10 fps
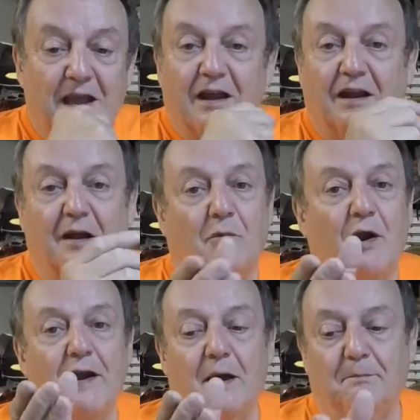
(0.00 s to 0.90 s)
Come
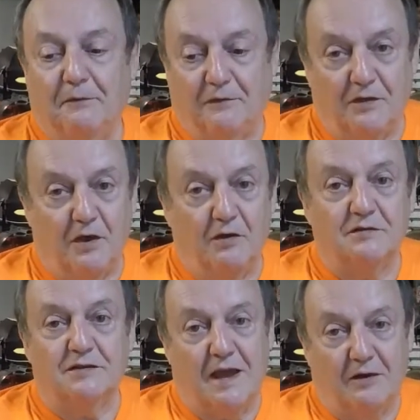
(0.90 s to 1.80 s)
right up for those
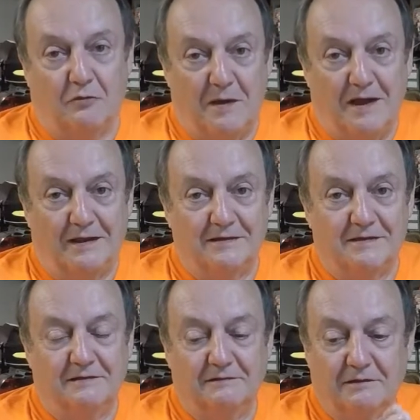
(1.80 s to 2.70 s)
saddlebags.
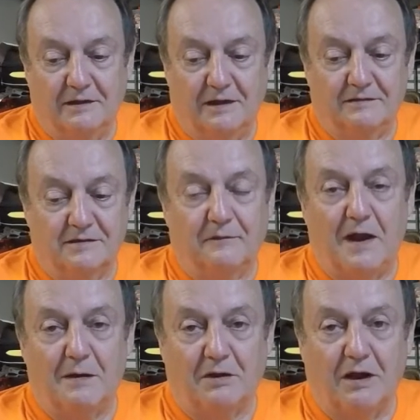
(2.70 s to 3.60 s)
That's the
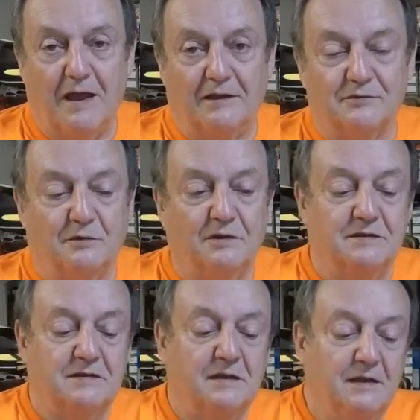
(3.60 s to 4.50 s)
fiberglass
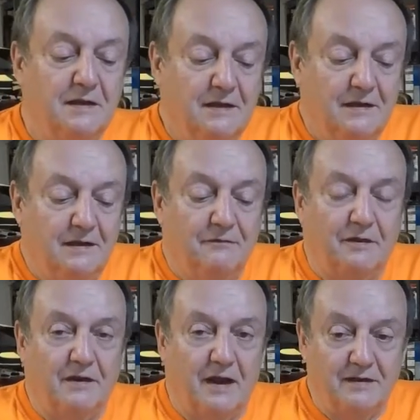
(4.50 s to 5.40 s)
ones for
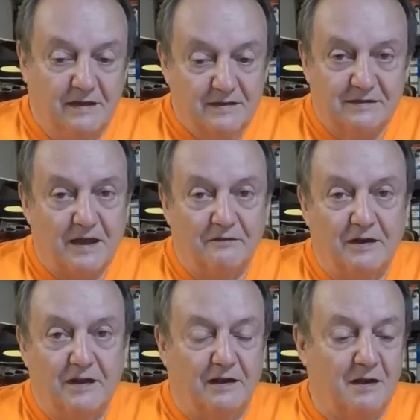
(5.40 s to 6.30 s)
the
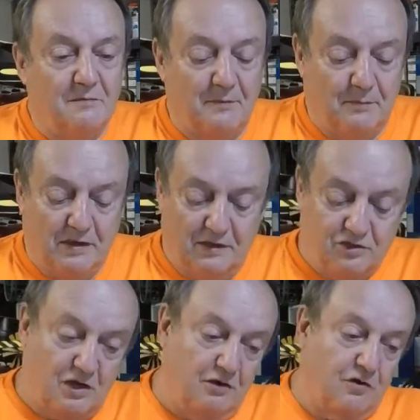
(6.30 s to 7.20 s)
1970. Come up. It
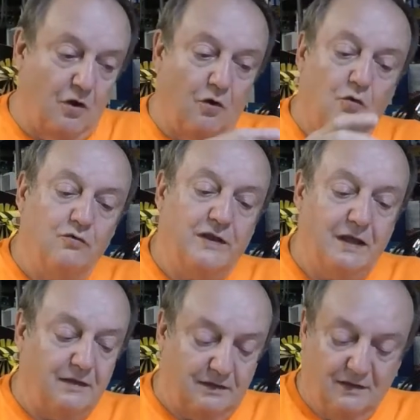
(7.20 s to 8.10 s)
showed the whole
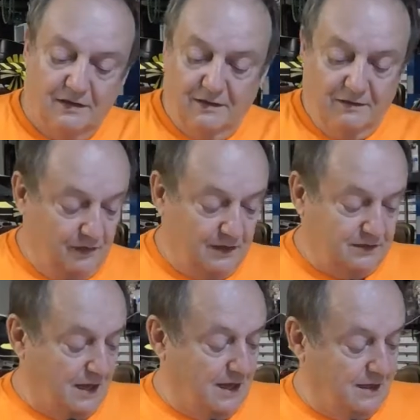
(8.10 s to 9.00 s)
kit. This
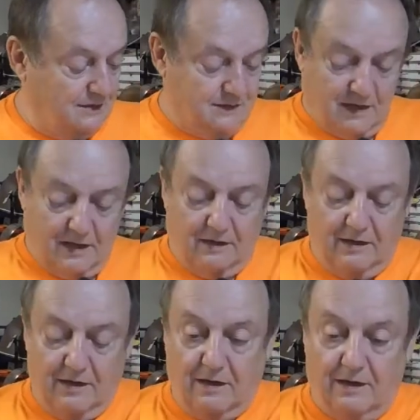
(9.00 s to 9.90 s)
has
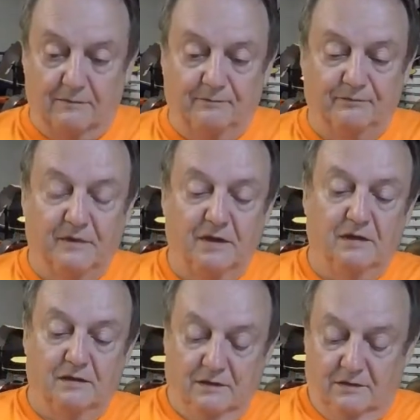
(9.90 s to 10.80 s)
a
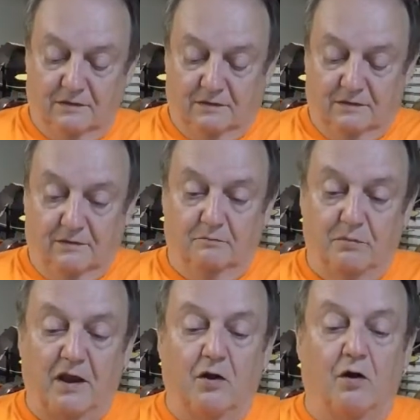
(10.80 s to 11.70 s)

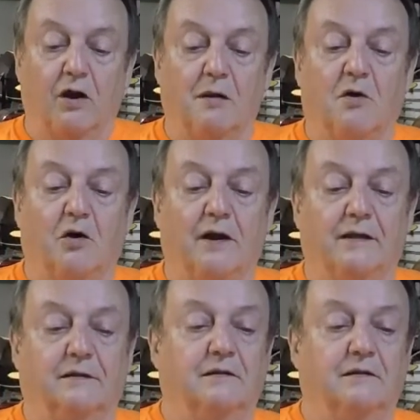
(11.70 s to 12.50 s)
big arm on it